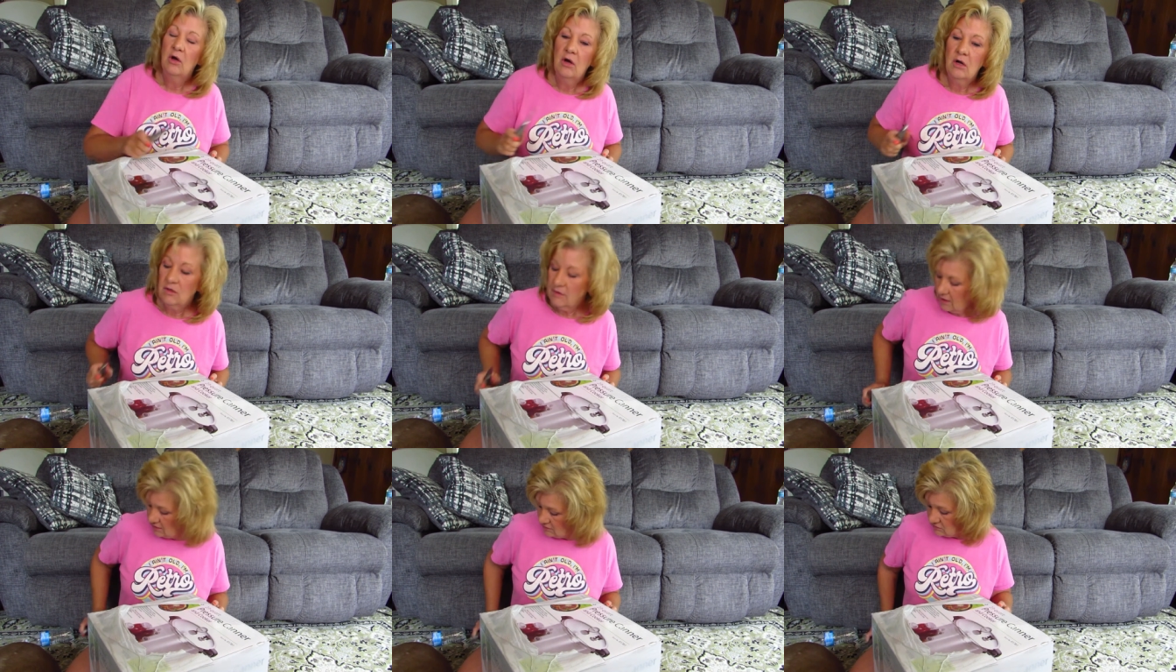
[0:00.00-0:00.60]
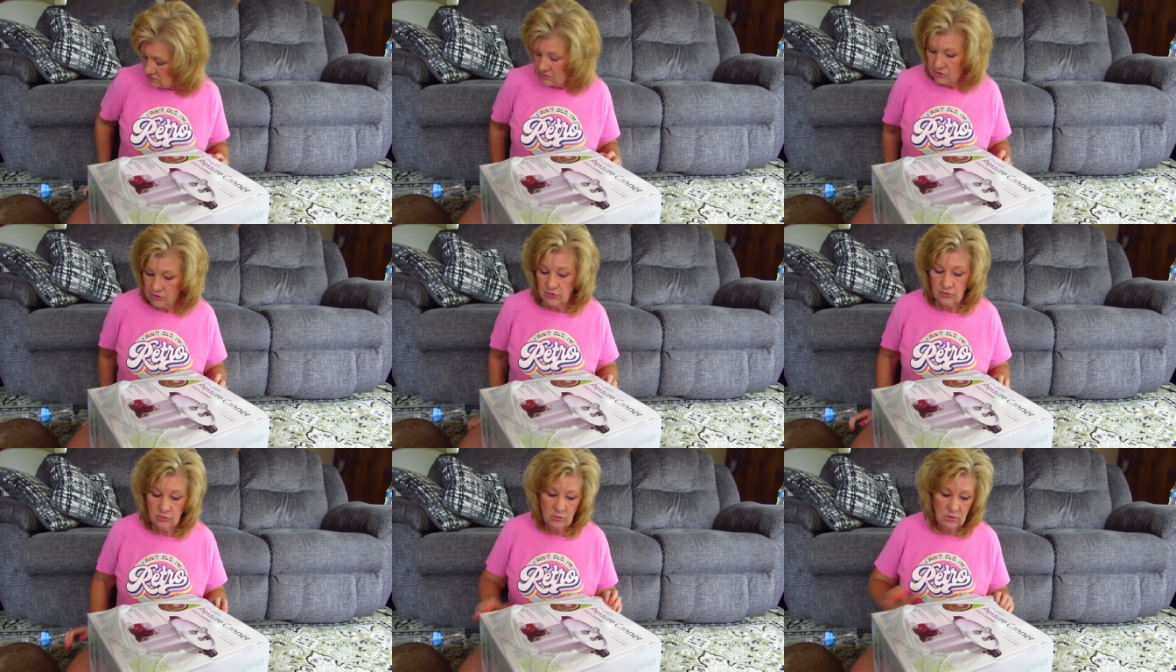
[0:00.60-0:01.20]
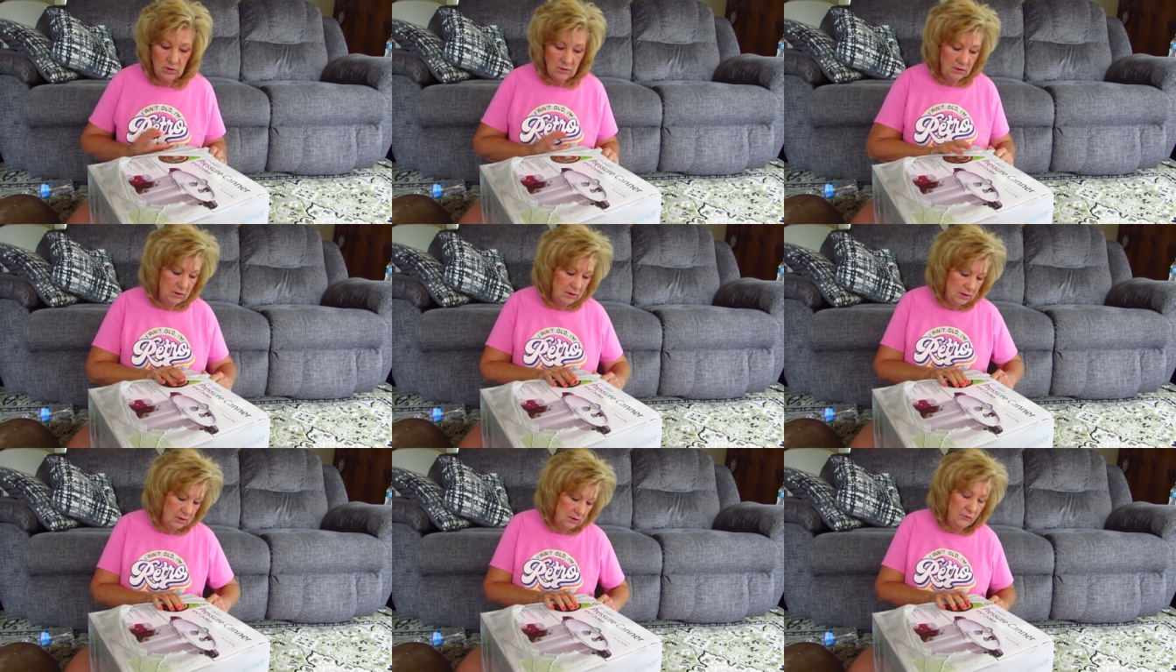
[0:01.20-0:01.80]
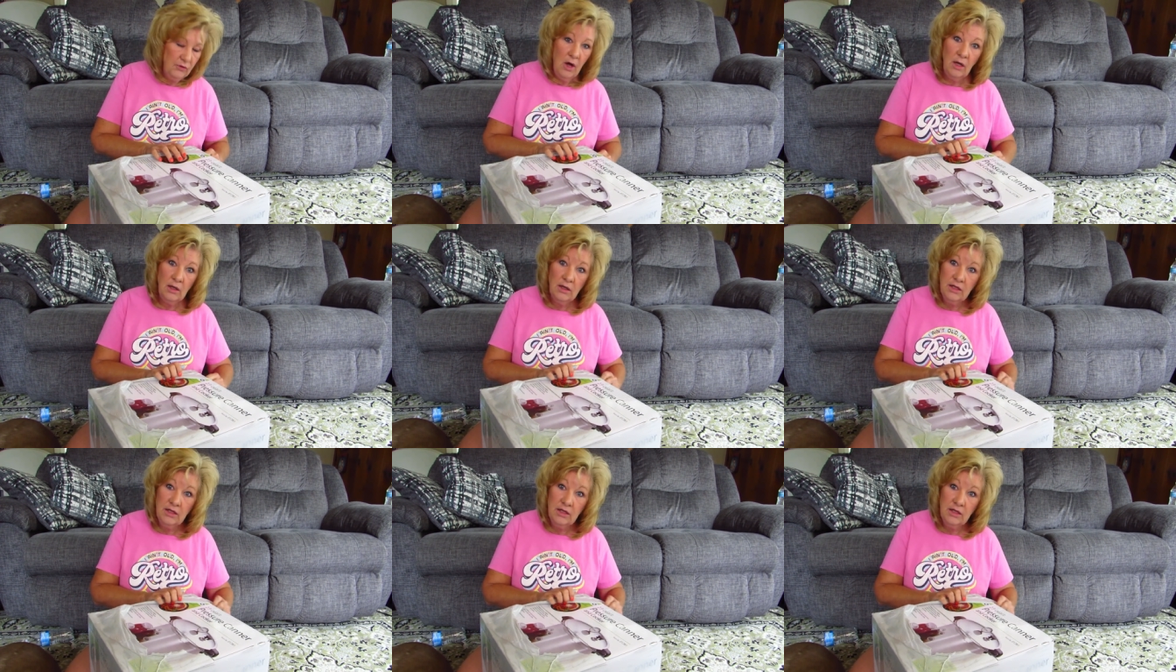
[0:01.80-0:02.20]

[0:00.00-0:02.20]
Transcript: dog tends to not